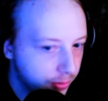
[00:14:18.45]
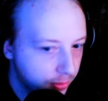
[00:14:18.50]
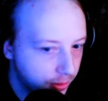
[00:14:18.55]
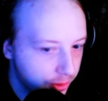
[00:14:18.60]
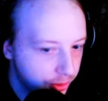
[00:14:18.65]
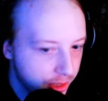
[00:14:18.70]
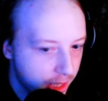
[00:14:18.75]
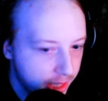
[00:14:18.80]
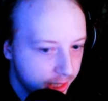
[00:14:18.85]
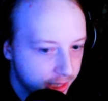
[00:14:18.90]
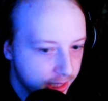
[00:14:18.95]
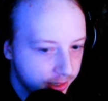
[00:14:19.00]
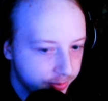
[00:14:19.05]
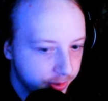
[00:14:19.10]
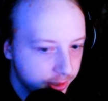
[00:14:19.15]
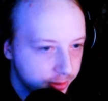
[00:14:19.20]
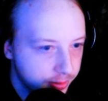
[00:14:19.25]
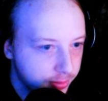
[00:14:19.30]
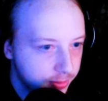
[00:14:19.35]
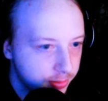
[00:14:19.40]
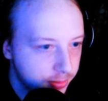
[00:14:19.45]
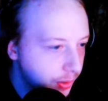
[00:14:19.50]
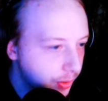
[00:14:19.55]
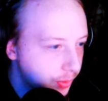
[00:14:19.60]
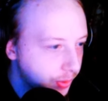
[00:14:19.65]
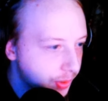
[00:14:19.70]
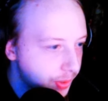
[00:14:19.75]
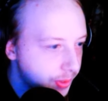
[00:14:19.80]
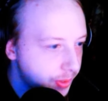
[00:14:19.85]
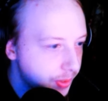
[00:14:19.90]
You're not hitting me. Dude,
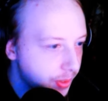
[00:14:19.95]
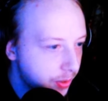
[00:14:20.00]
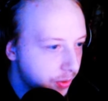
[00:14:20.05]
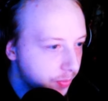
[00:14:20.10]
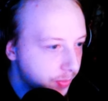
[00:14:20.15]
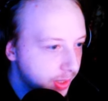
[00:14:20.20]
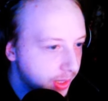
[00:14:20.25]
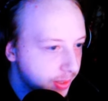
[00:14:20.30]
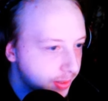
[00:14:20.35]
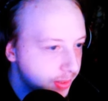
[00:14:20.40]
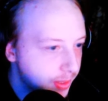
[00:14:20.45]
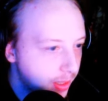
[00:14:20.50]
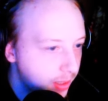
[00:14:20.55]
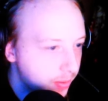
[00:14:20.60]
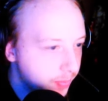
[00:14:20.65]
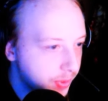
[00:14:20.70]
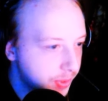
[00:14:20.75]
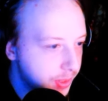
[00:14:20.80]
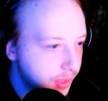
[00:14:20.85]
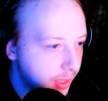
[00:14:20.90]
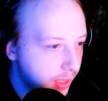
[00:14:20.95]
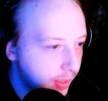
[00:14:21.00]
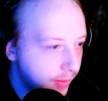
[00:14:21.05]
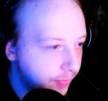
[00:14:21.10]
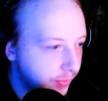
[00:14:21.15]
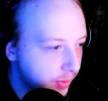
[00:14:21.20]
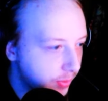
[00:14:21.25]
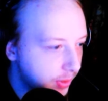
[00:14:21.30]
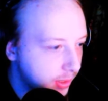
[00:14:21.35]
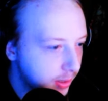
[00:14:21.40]
there are so many zombies
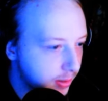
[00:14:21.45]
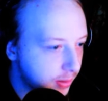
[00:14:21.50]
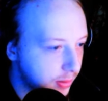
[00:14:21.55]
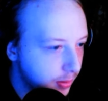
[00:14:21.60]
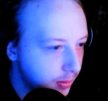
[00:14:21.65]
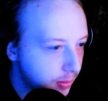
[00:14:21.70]
everywhere.